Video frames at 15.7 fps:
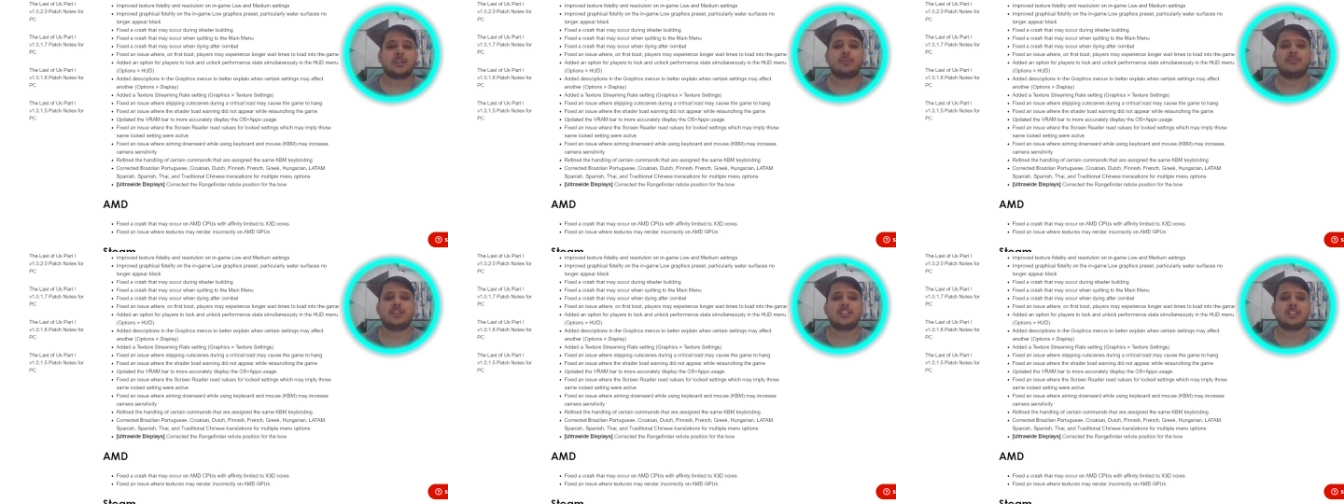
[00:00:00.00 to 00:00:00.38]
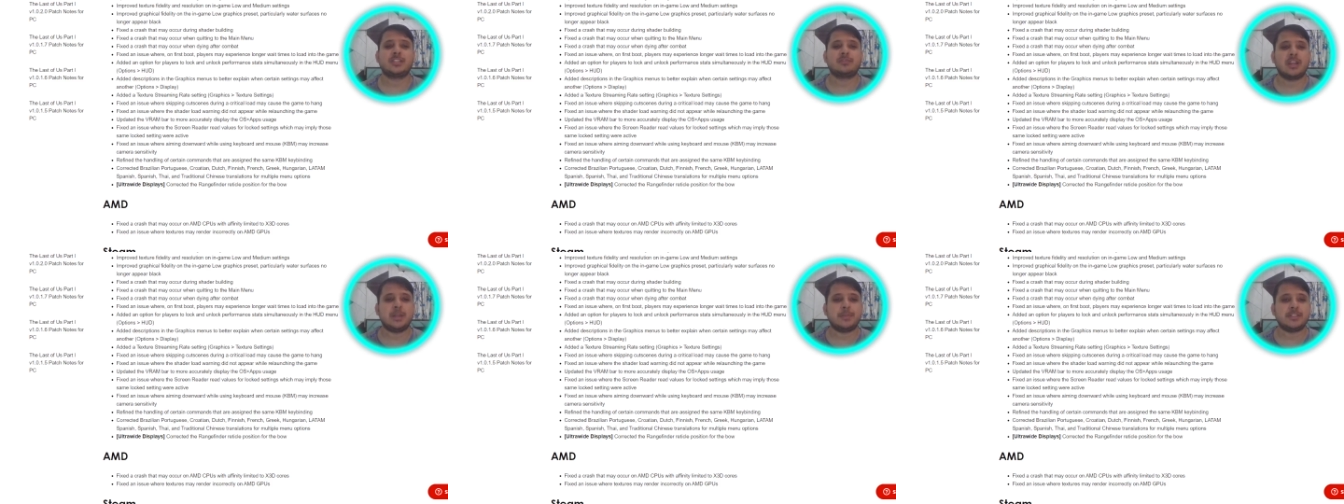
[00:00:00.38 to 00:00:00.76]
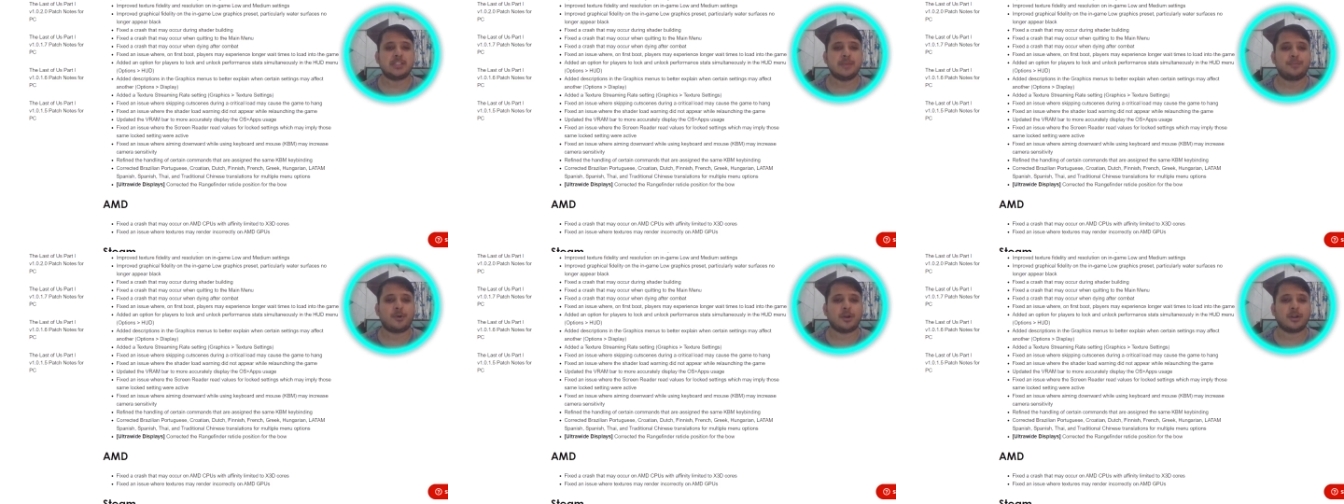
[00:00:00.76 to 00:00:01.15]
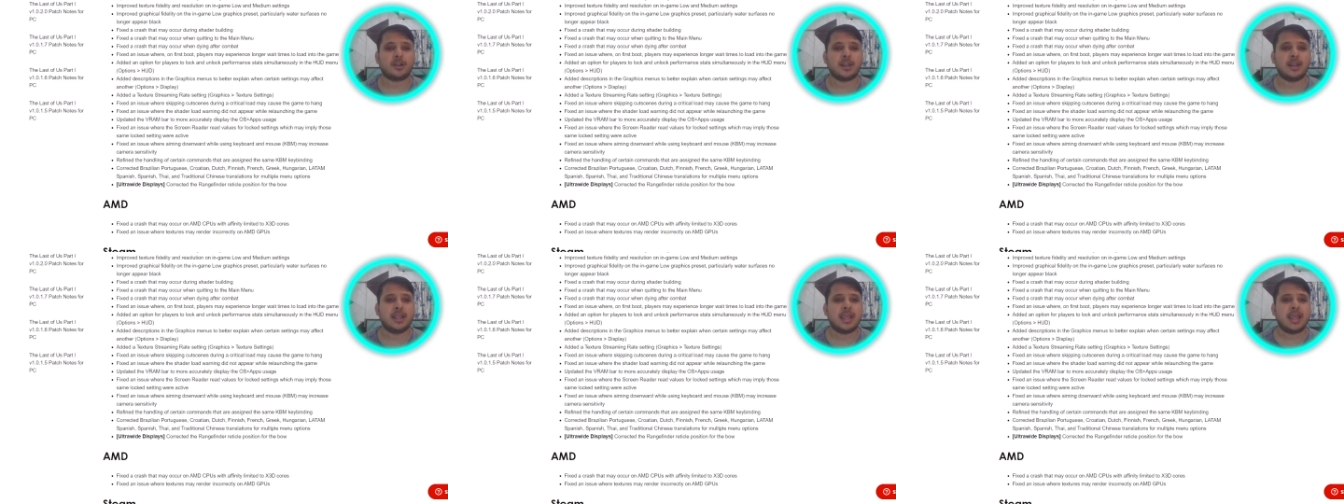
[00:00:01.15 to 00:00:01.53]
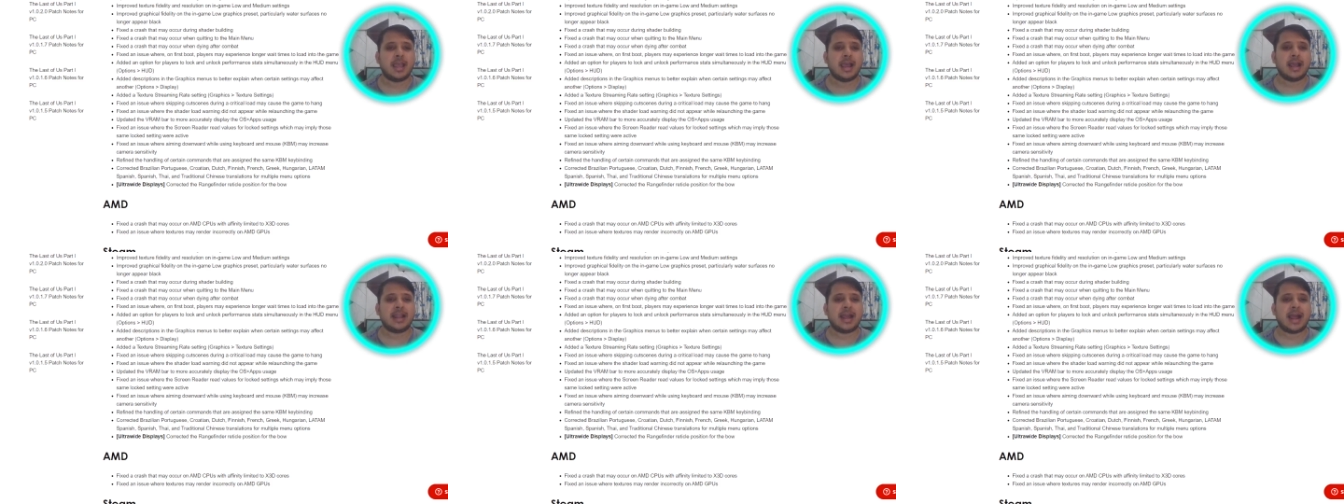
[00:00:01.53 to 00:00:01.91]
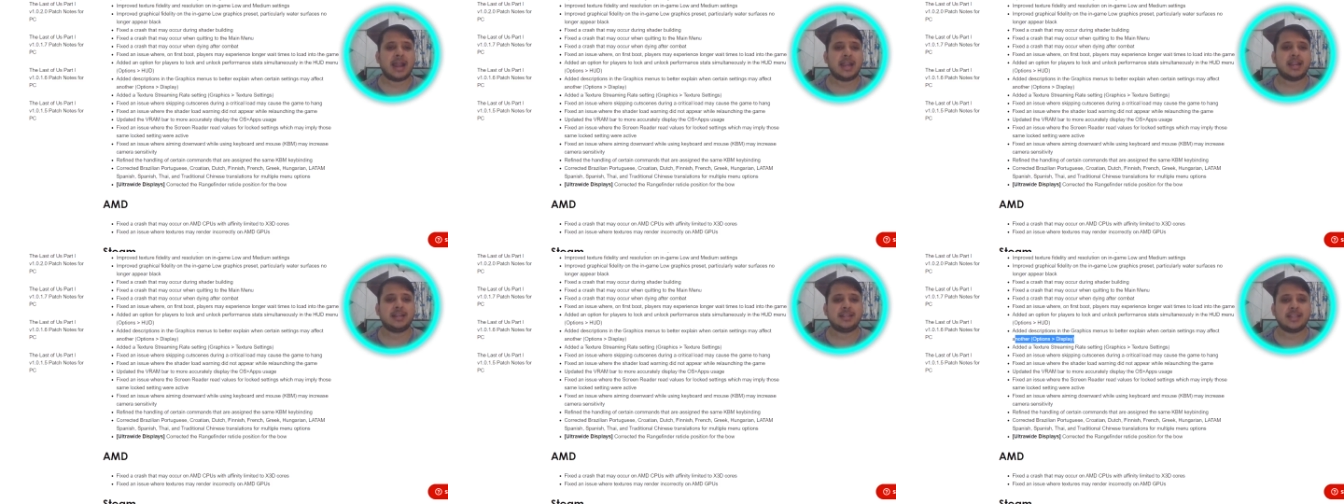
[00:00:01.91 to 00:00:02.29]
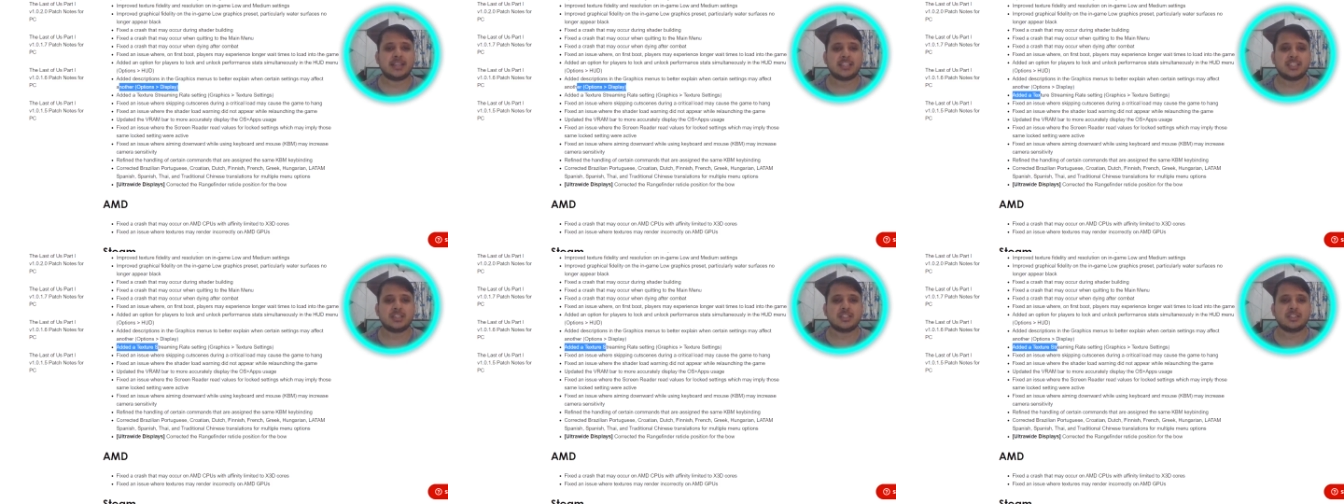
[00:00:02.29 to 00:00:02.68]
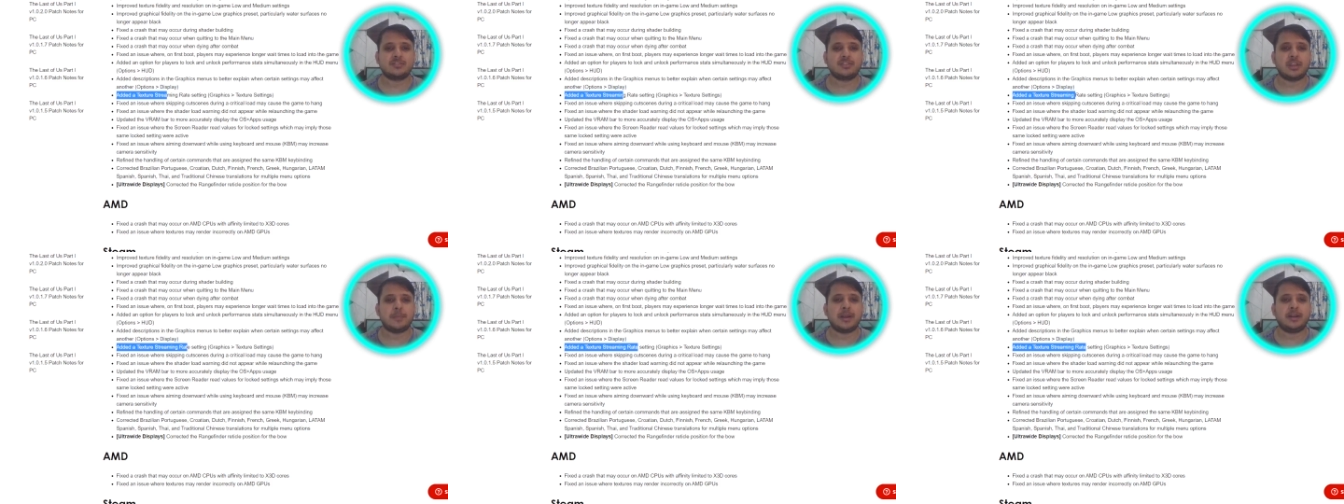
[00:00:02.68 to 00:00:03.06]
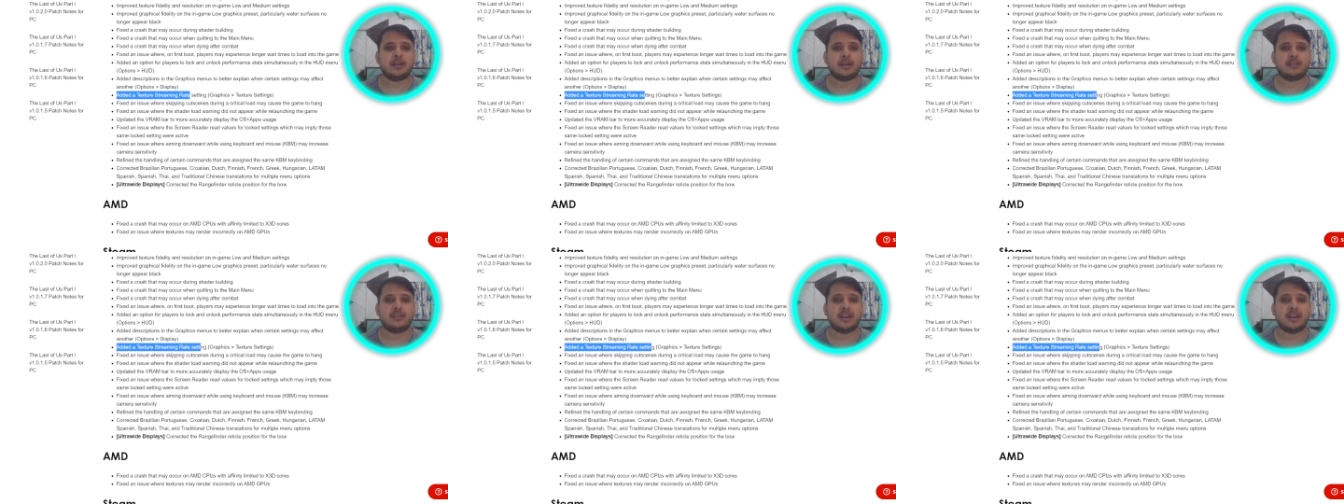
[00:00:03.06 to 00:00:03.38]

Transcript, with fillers: so which is very much important and added a texture streaming uh,